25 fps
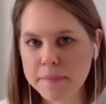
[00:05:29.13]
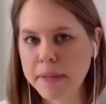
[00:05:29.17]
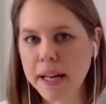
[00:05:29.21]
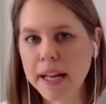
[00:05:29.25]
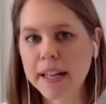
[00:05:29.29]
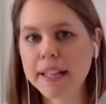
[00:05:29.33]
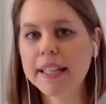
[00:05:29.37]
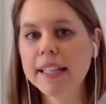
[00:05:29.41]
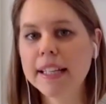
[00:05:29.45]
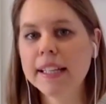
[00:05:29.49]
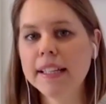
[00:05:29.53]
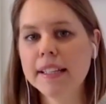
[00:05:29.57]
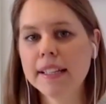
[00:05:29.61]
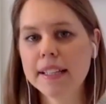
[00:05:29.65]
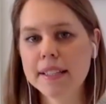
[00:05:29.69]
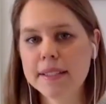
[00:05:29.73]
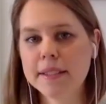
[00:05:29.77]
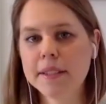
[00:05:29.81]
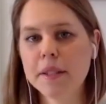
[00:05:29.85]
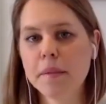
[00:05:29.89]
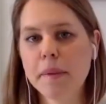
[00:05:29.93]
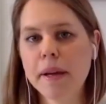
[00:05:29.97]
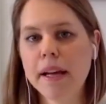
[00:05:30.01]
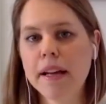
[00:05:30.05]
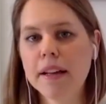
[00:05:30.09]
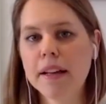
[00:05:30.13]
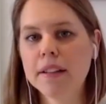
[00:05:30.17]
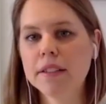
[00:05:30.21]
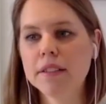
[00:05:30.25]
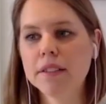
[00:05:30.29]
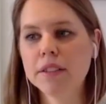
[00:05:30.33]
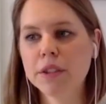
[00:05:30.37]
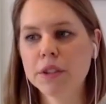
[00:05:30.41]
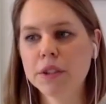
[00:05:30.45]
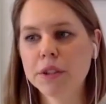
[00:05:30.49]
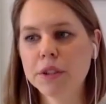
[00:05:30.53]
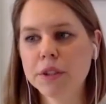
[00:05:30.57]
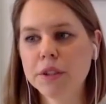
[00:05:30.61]
marketing isn't about
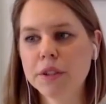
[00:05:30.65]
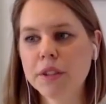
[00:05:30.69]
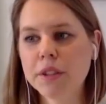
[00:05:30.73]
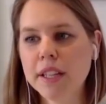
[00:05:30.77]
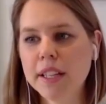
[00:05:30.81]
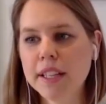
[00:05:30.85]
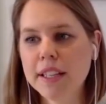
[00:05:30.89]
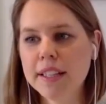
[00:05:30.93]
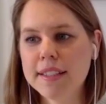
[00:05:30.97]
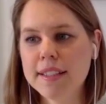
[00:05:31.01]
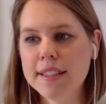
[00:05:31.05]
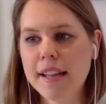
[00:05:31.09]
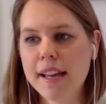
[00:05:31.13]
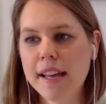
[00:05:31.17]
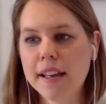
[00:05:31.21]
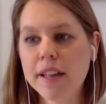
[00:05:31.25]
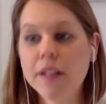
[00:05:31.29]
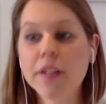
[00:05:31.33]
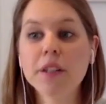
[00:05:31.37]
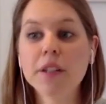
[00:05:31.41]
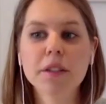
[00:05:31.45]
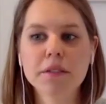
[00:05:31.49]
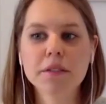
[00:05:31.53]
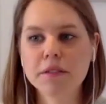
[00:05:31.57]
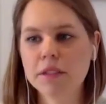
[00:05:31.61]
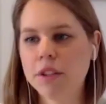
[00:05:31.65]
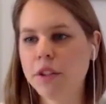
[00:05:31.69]
you know saying, "Oh,